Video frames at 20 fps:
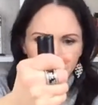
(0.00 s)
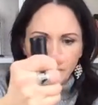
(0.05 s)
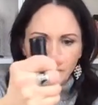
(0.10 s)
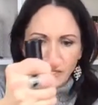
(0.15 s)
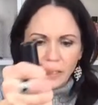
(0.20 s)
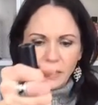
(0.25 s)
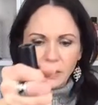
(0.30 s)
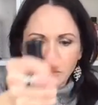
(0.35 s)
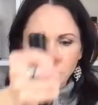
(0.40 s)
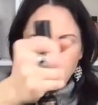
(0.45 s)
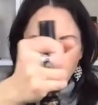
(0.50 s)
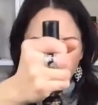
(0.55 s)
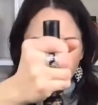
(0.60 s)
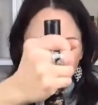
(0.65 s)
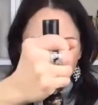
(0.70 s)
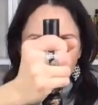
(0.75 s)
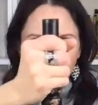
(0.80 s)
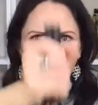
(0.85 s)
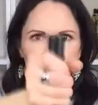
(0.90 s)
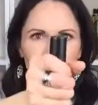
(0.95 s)
here's what
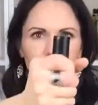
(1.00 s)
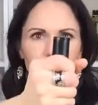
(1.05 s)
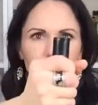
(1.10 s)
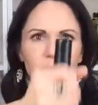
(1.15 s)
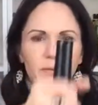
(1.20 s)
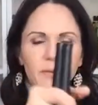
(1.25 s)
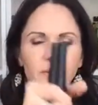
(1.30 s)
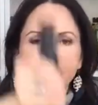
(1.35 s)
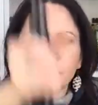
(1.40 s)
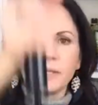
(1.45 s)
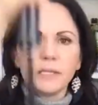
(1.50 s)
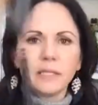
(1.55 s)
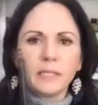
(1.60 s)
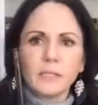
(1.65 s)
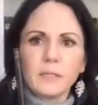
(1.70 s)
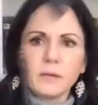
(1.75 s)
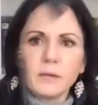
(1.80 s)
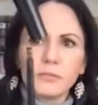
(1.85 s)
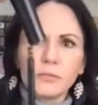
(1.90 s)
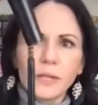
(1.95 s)
I'm thinking of. I'm
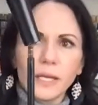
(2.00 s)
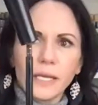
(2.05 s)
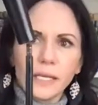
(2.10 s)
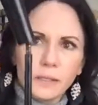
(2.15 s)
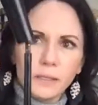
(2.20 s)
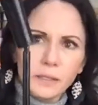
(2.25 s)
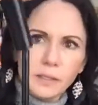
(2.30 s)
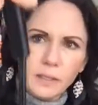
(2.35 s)
thinking of like,